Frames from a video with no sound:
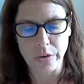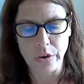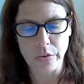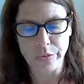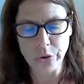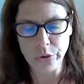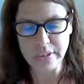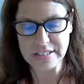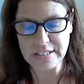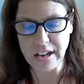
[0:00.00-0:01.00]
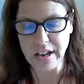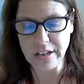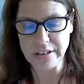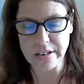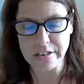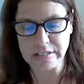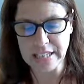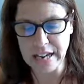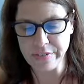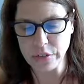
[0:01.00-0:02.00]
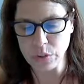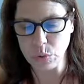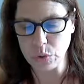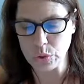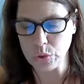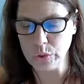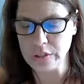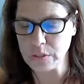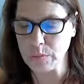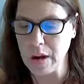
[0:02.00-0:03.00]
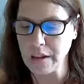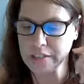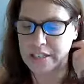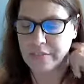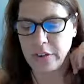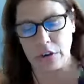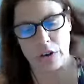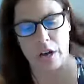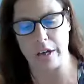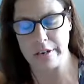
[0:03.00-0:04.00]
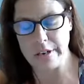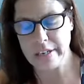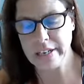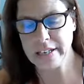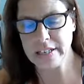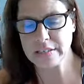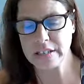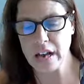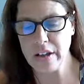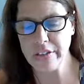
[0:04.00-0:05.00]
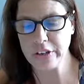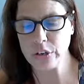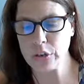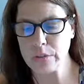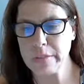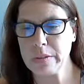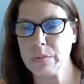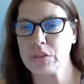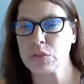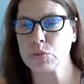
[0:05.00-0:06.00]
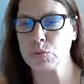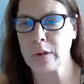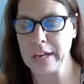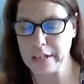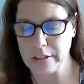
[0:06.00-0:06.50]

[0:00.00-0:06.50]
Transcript: for who is God save the Lord, or who is a rock save our God? It is God that girdeth me with strength